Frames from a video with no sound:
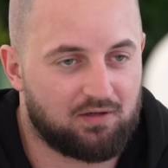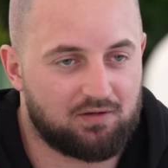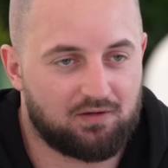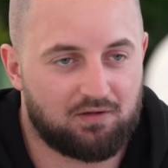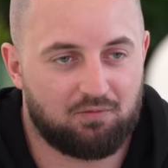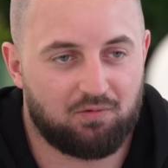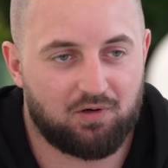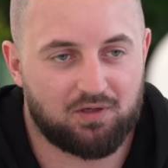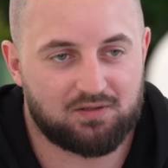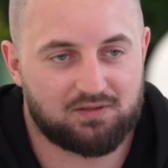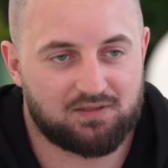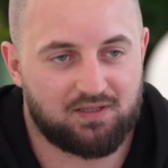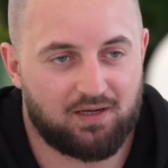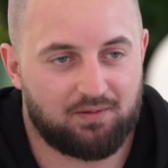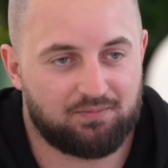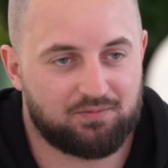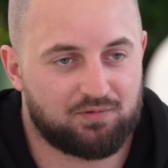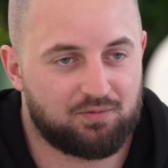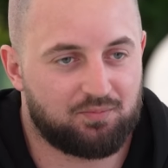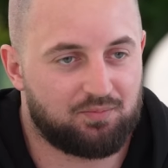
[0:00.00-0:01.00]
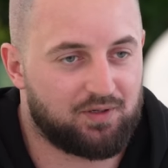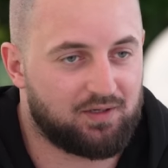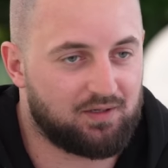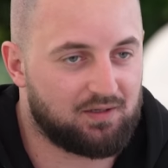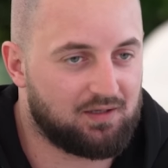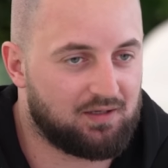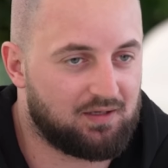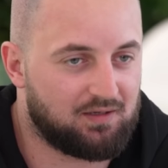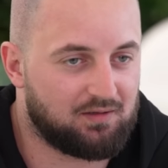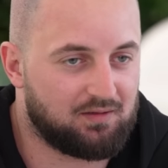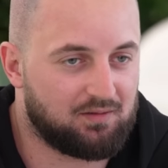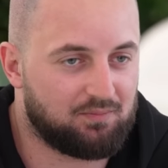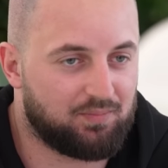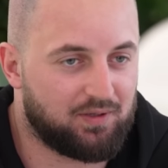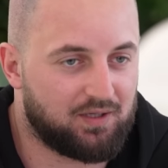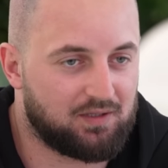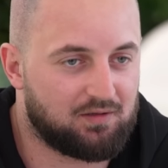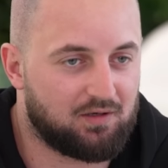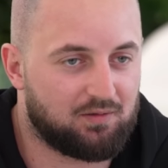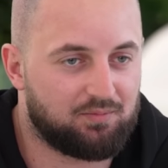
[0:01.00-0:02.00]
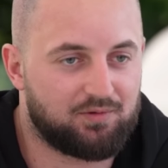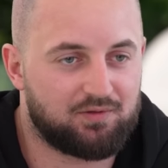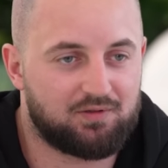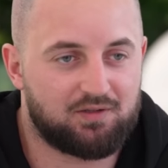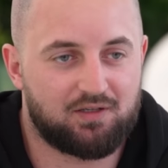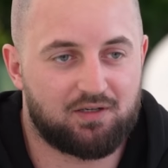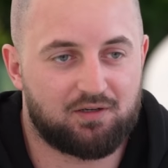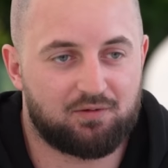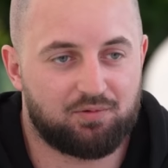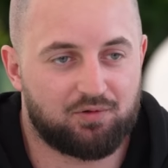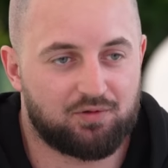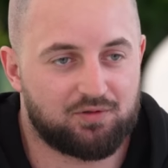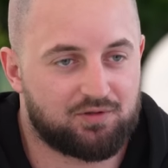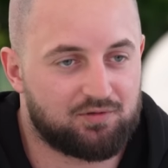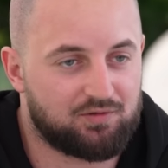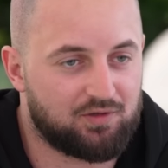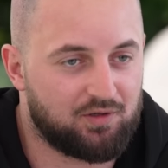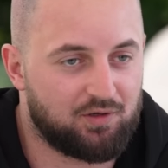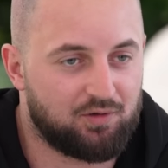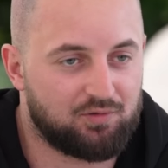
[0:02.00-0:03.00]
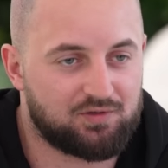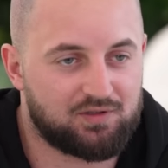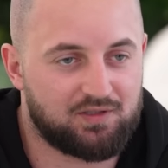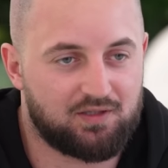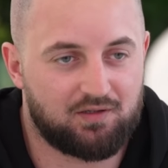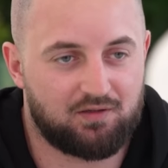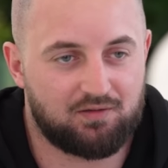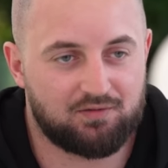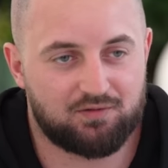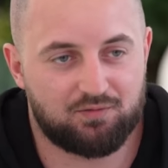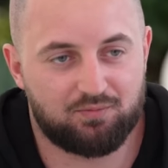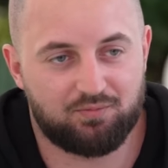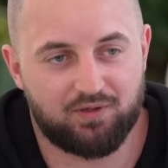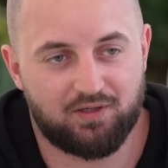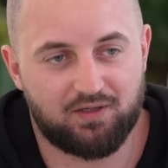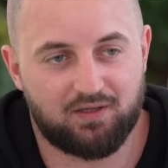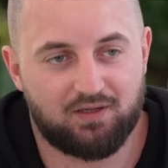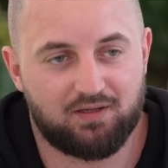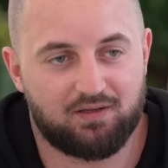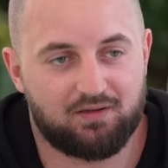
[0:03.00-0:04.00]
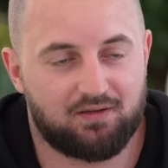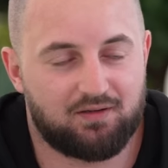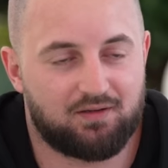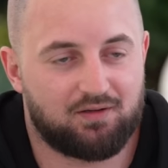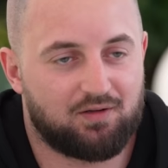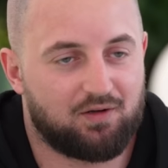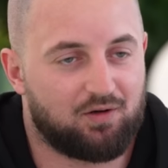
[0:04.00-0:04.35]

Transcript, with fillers: on the WhatsApp to being getting picked up in the airport to the hotel to bringing